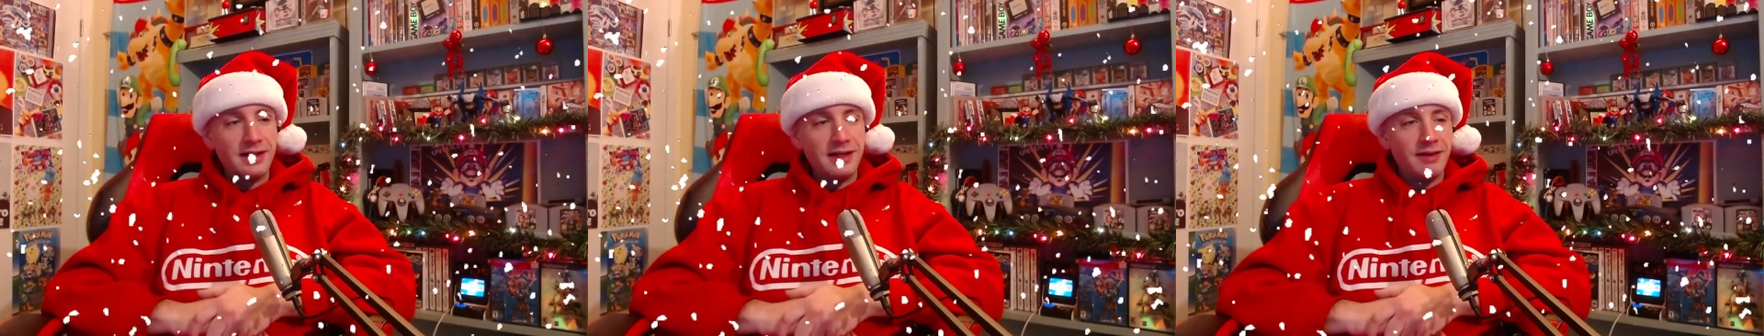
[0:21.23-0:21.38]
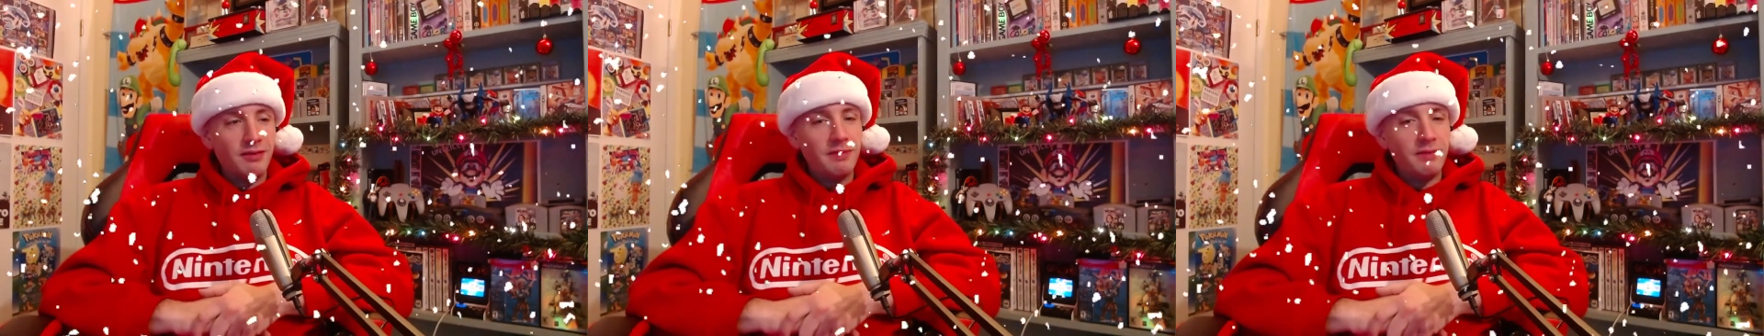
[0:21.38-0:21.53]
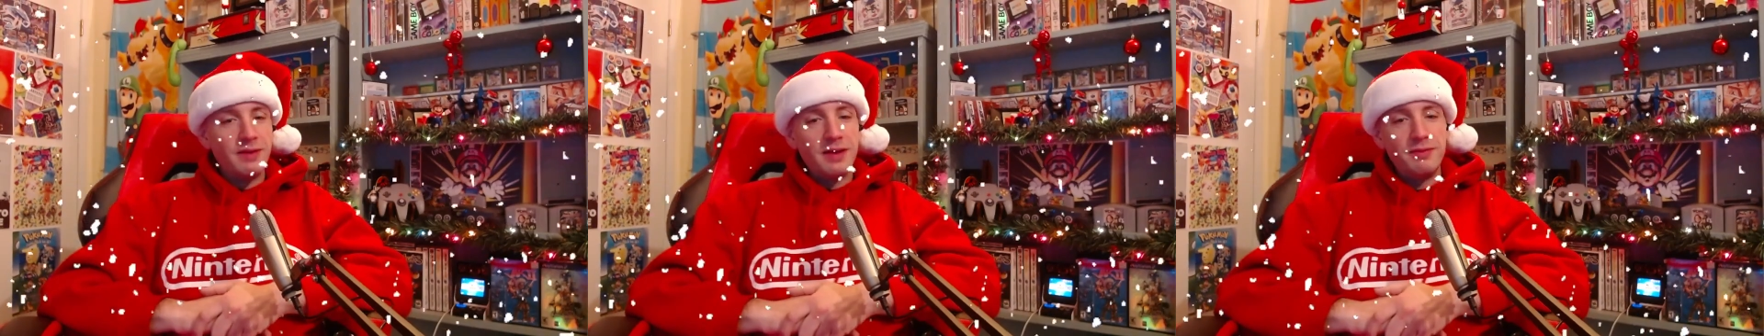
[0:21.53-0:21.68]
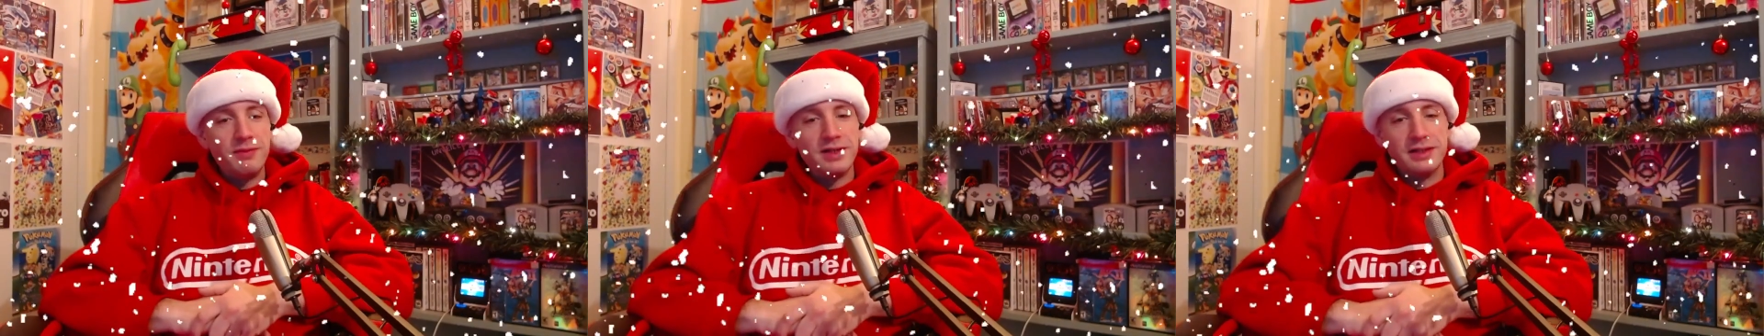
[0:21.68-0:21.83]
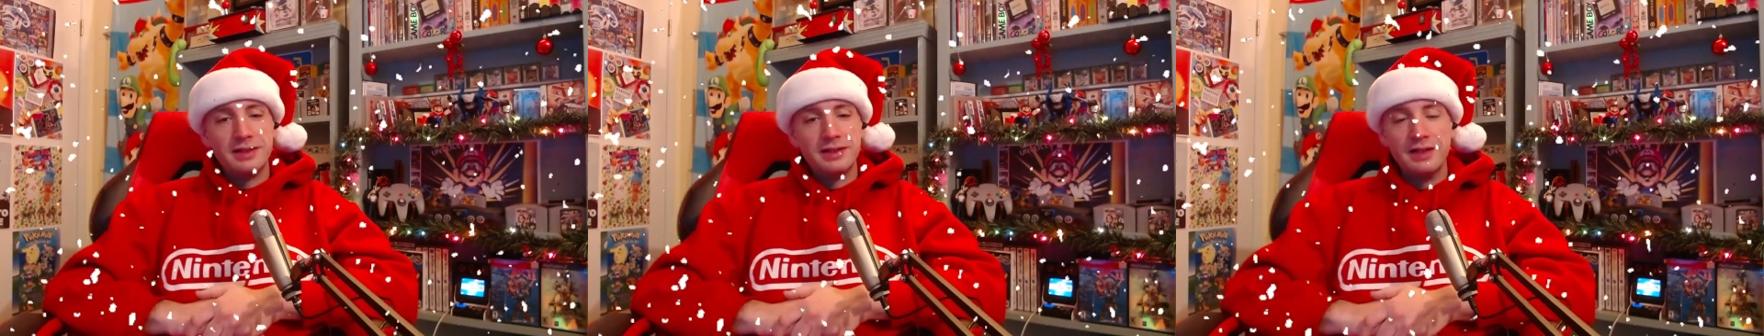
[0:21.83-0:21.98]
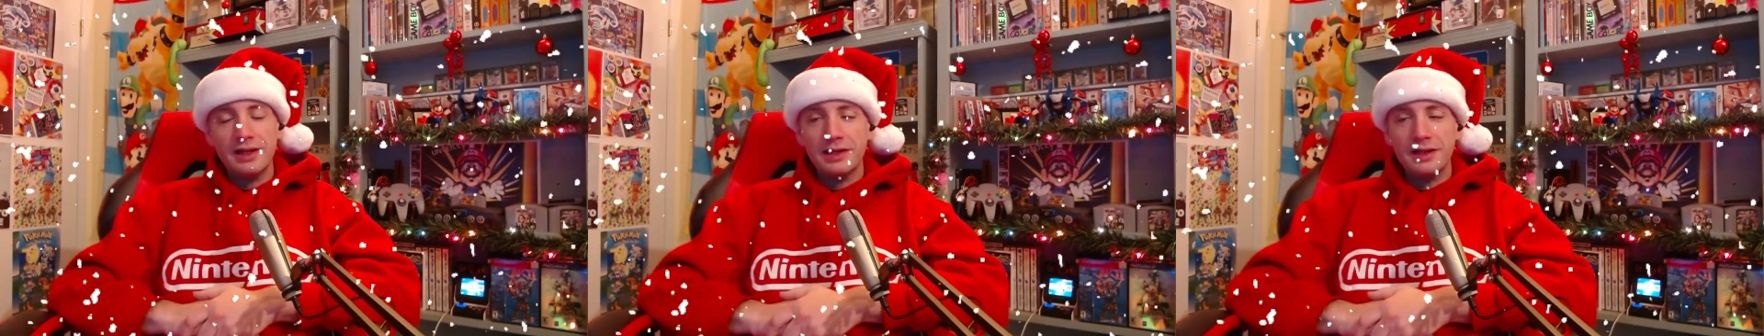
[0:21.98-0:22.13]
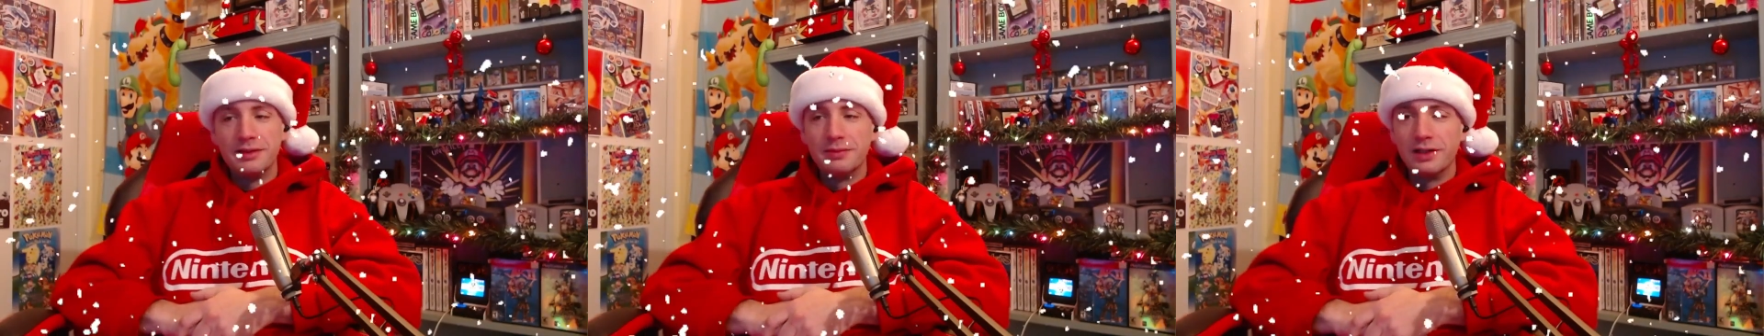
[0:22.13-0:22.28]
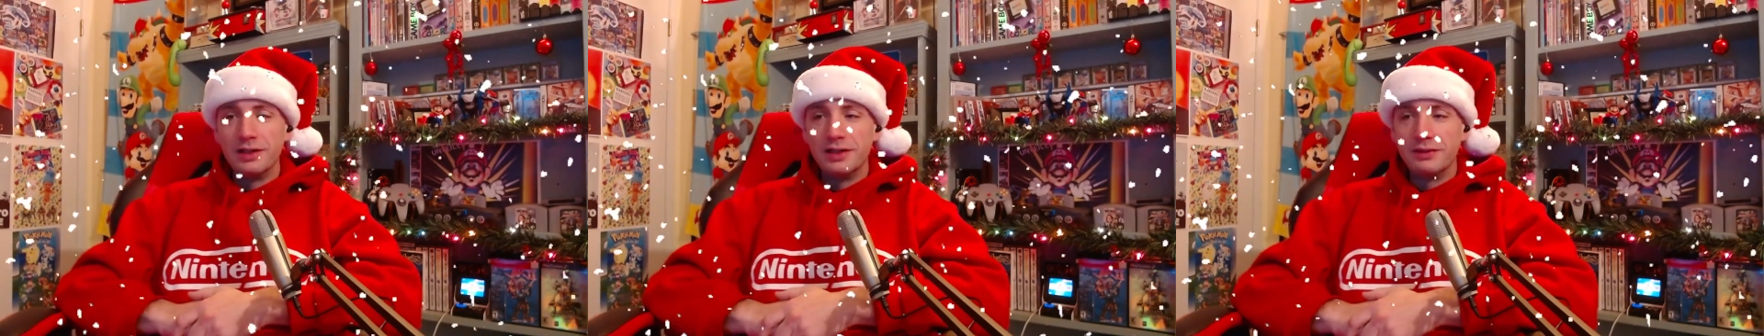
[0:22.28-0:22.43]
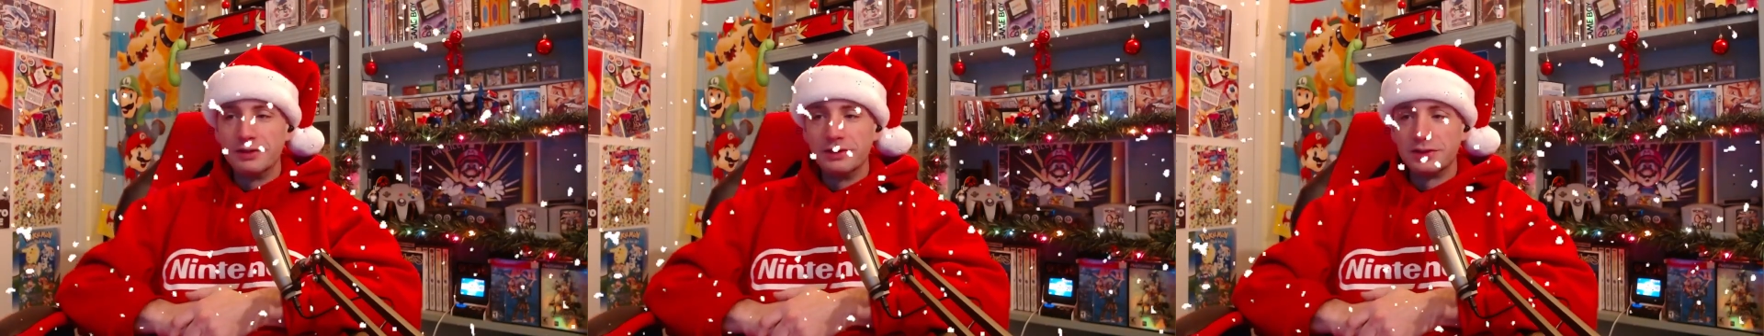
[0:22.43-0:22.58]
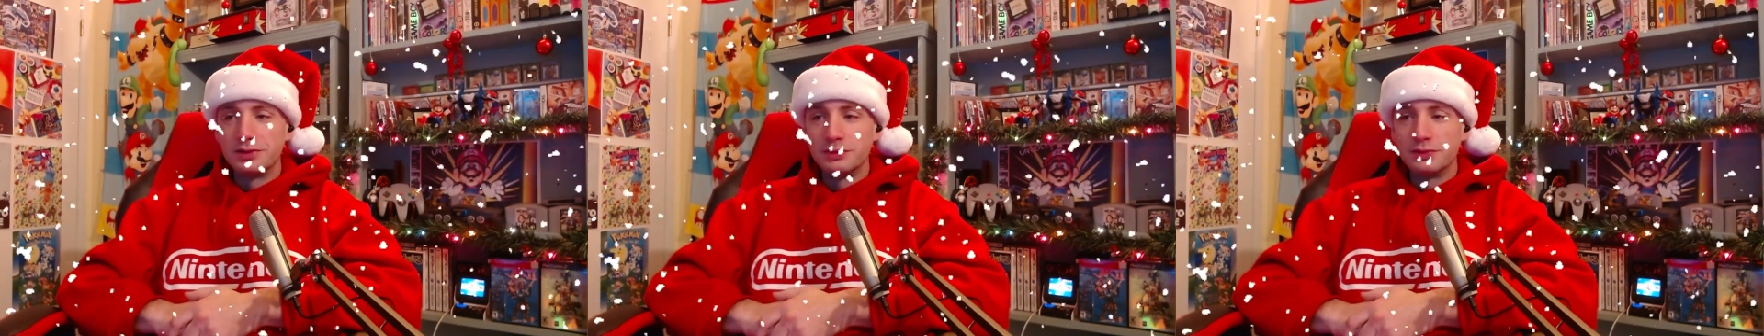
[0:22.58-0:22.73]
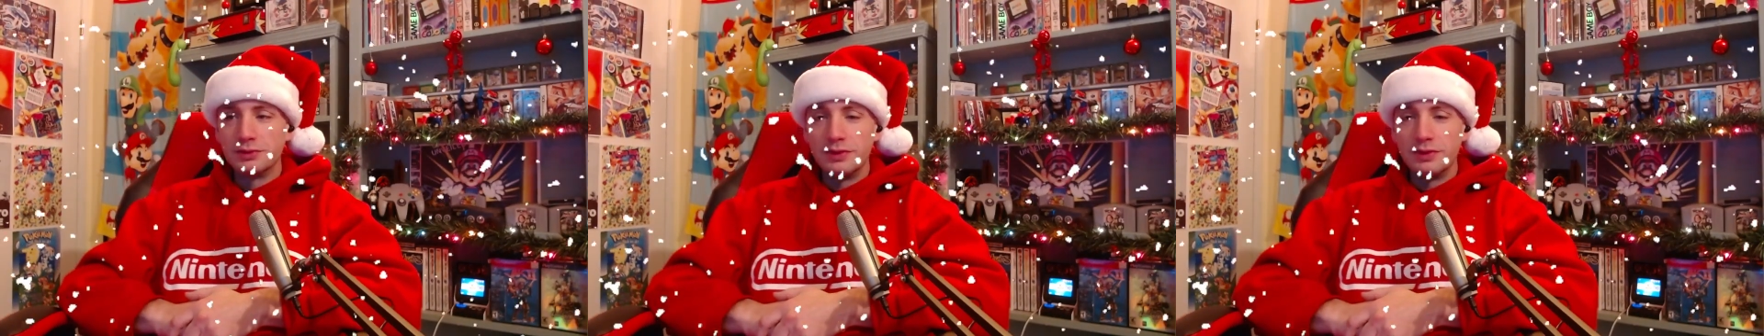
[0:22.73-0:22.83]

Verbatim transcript: Well, maybe it did, but it was